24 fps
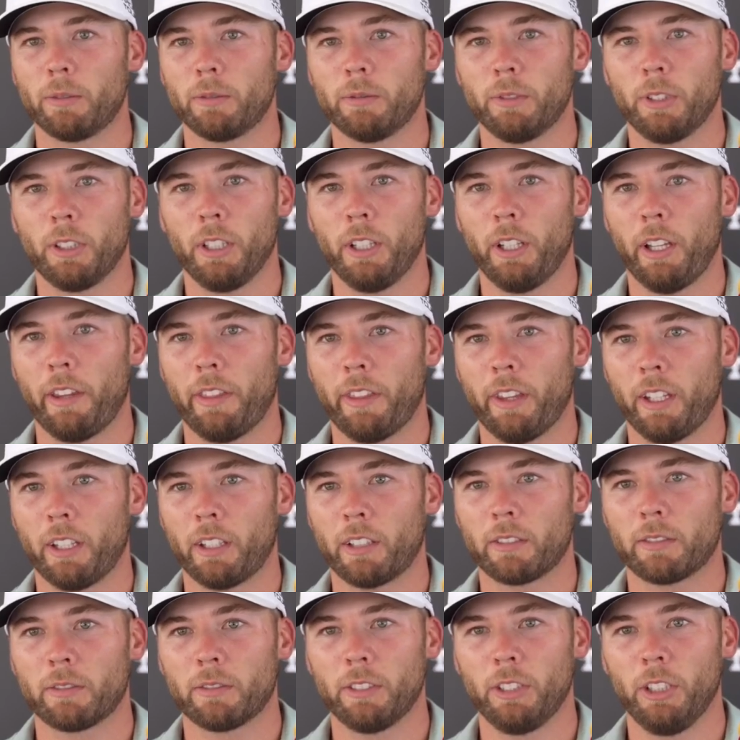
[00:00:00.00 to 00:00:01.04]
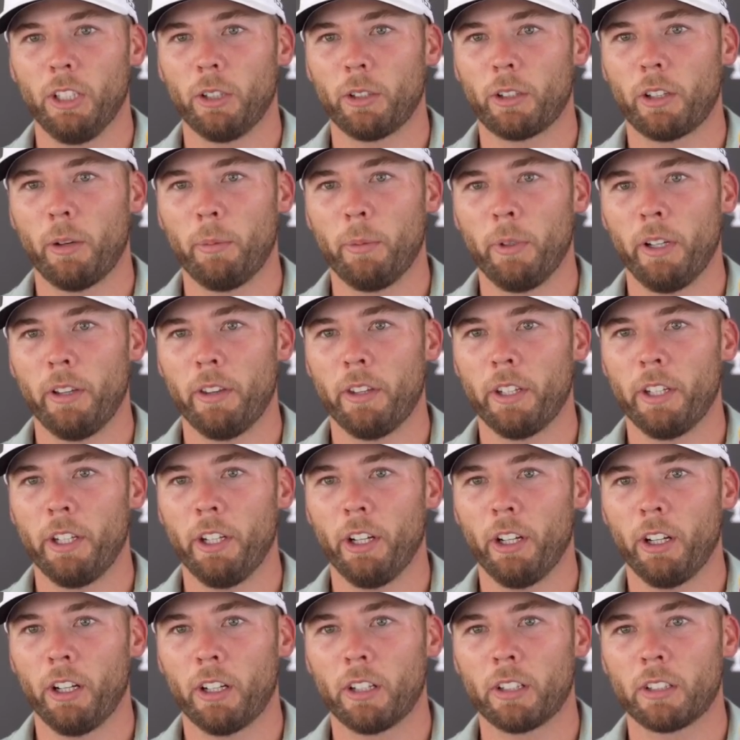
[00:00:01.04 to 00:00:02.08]
really, I think, you know, coming into the
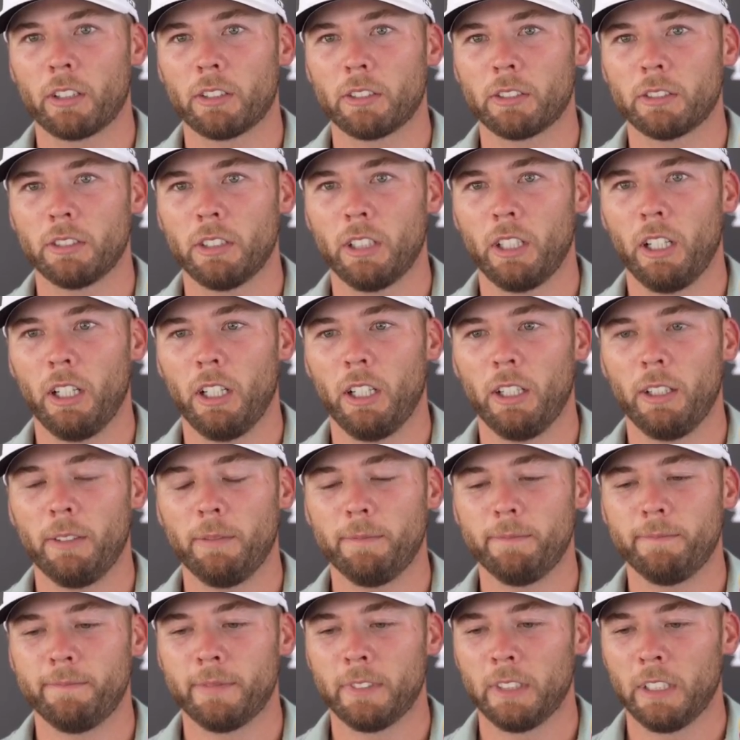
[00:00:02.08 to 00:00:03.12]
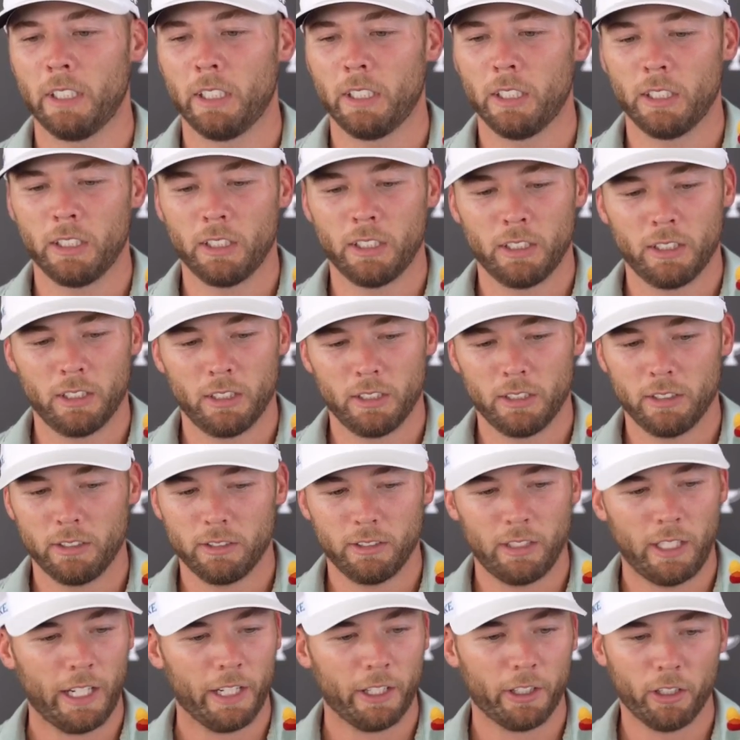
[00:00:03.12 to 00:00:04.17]
year,
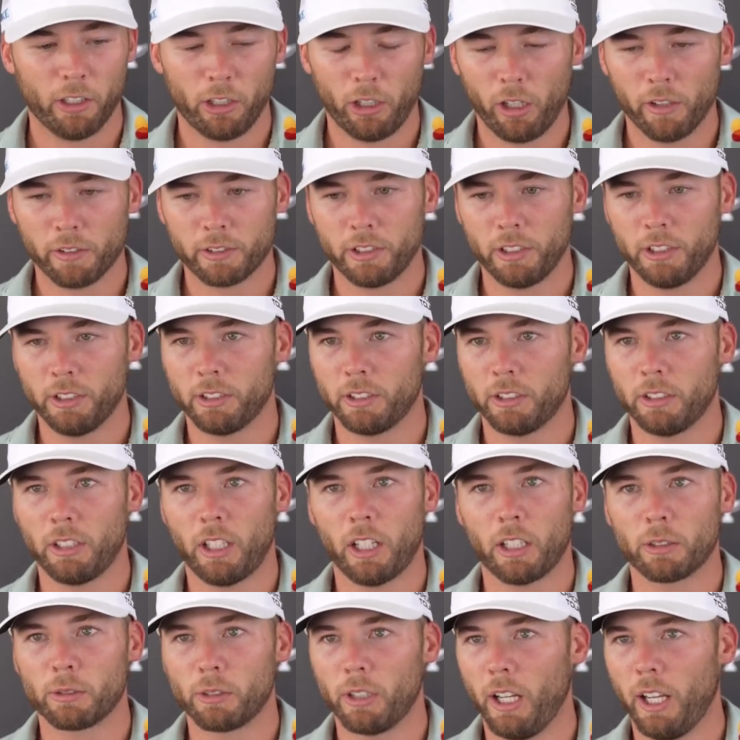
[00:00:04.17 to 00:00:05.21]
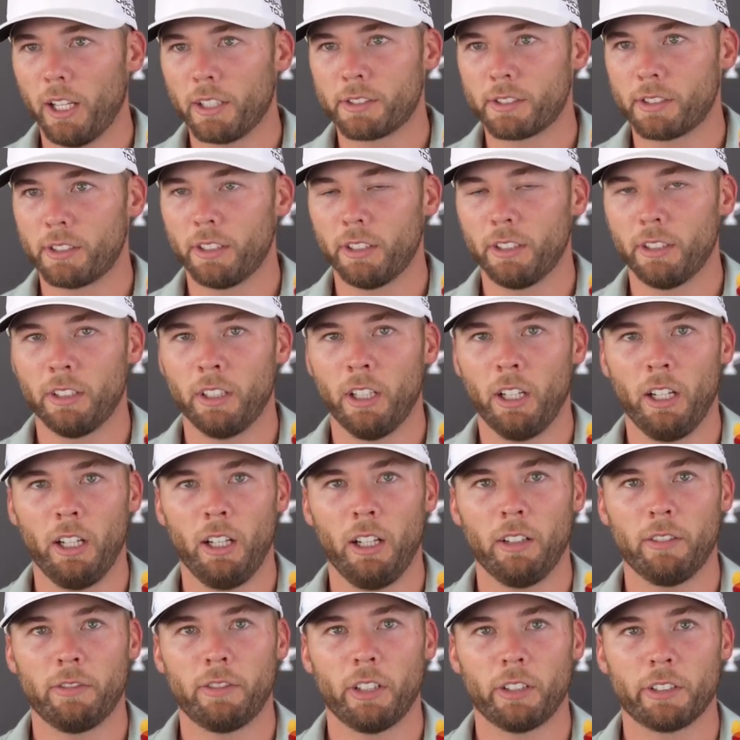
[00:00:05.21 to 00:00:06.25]
had a good off season, a lot of rest, and
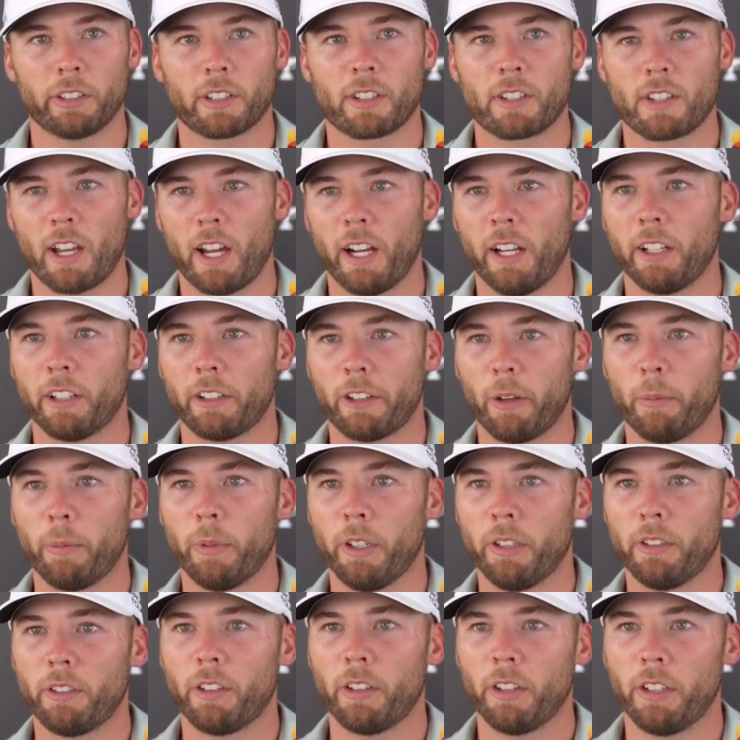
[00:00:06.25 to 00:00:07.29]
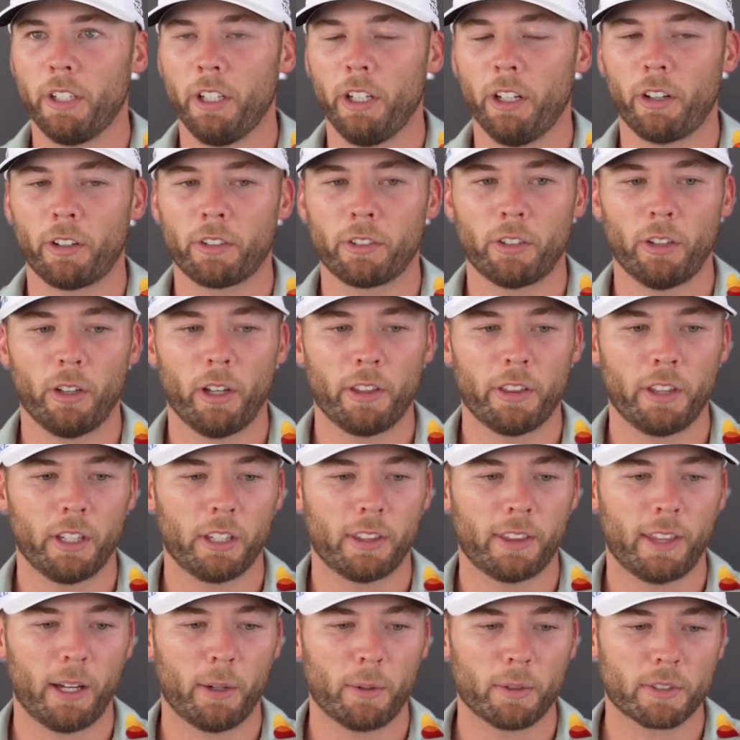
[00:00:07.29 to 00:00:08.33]
felt excited coming into the year. So I
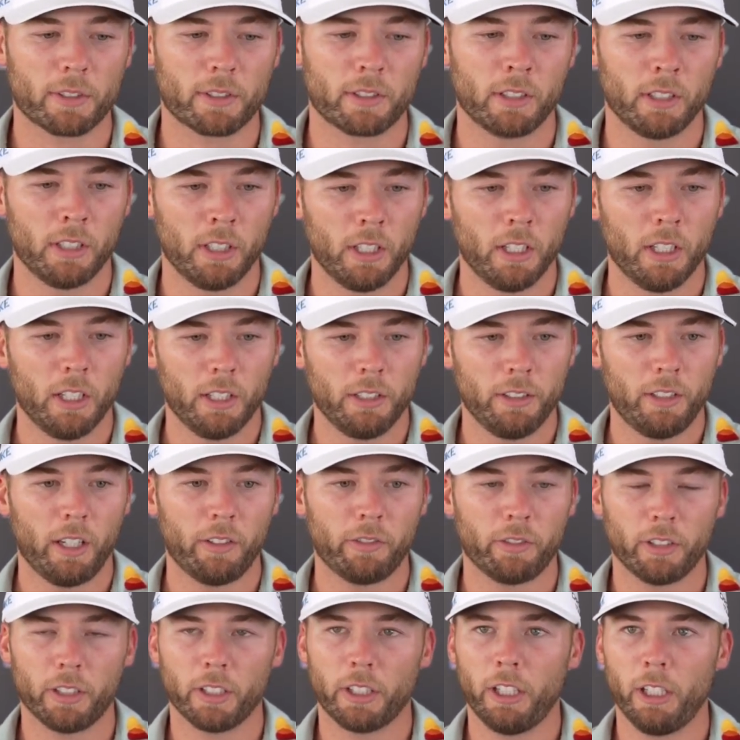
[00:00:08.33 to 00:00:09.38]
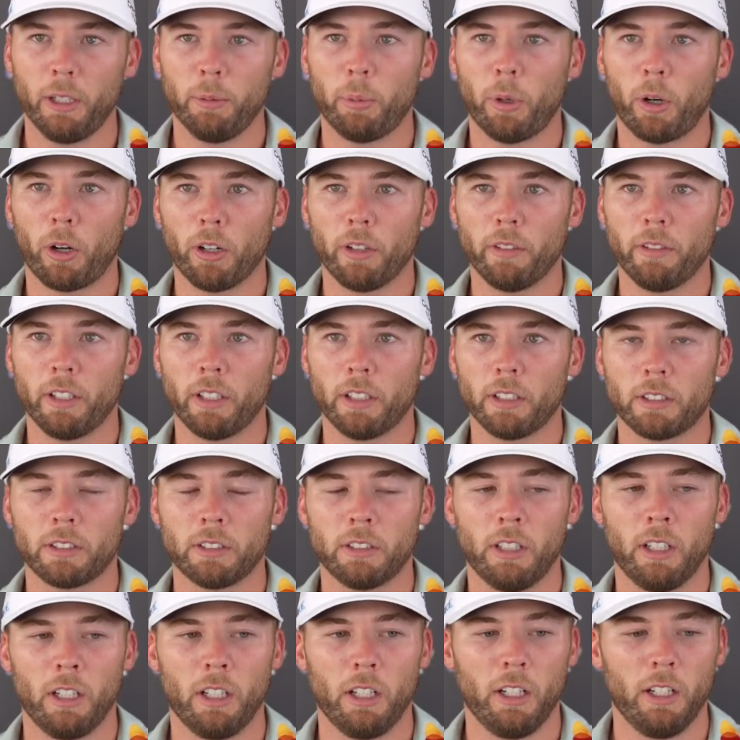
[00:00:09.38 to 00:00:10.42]
think that was definitely a key part of it.
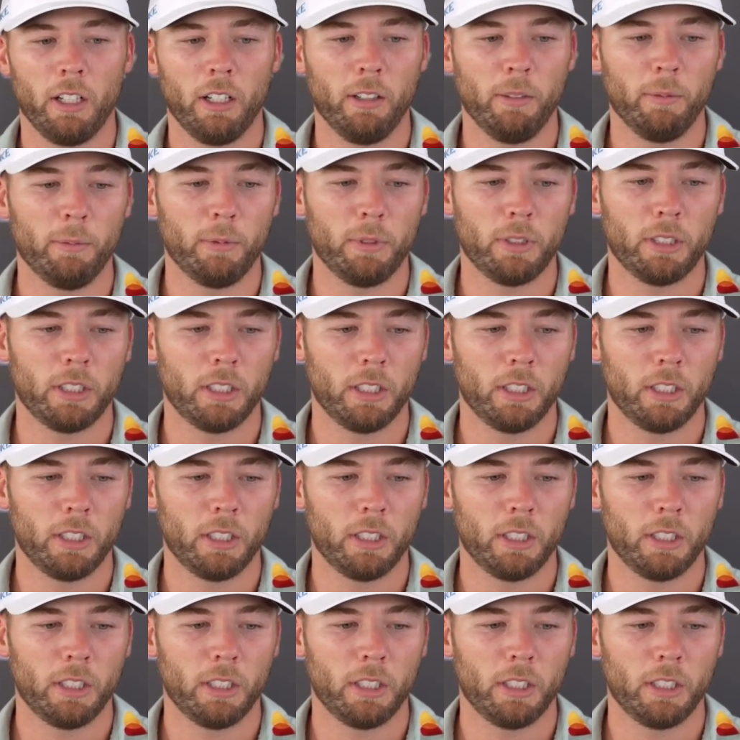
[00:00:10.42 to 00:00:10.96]
You